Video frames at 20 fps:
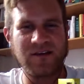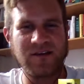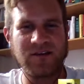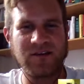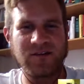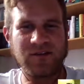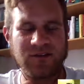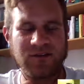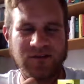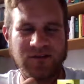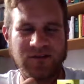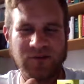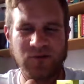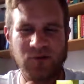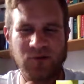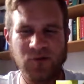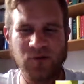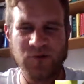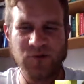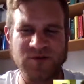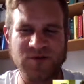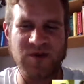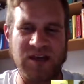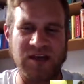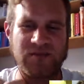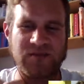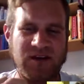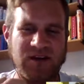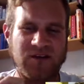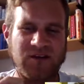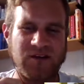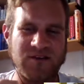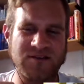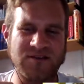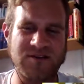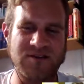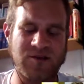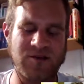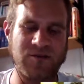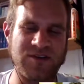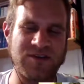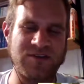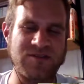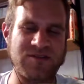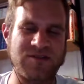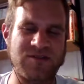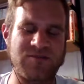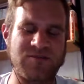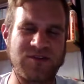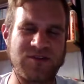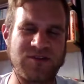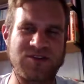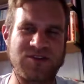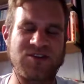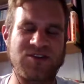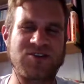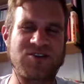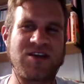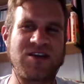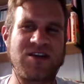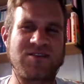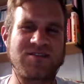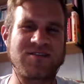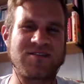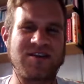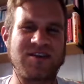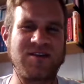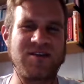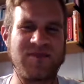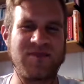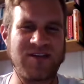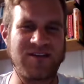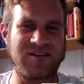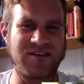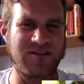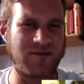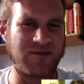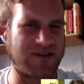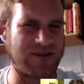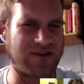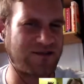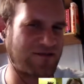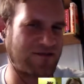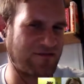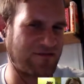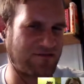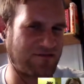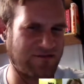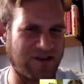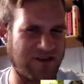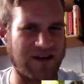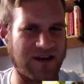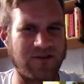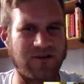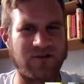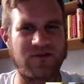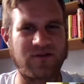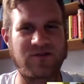the groups we have in the hostel which share the same interest, kind of.